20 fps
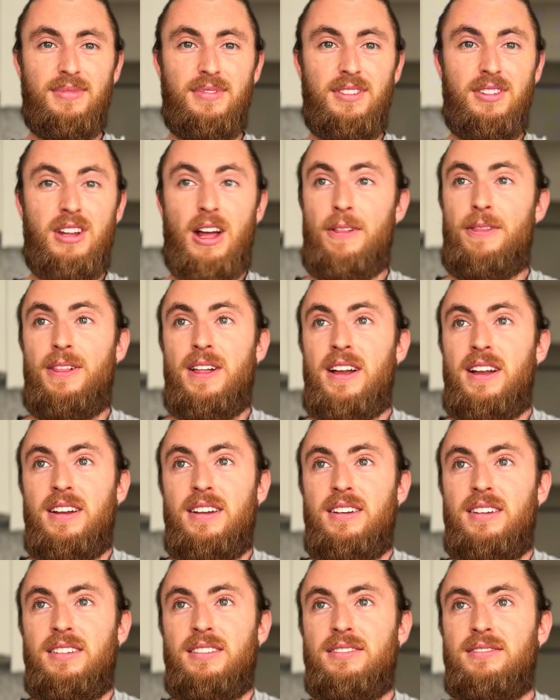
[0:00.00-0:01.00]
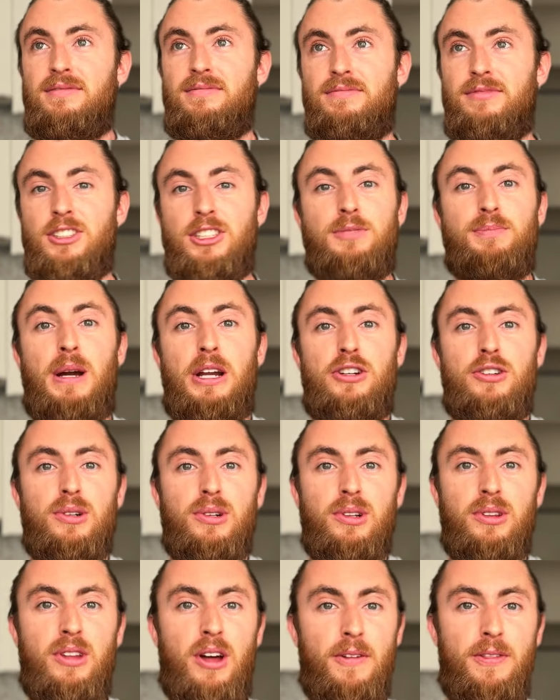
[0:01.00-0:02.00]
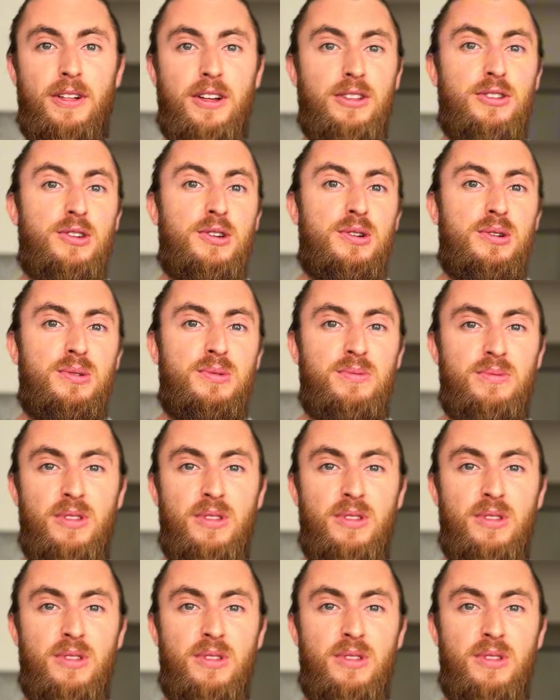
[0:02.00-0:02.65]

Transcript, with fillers: Nothing special, nothing new,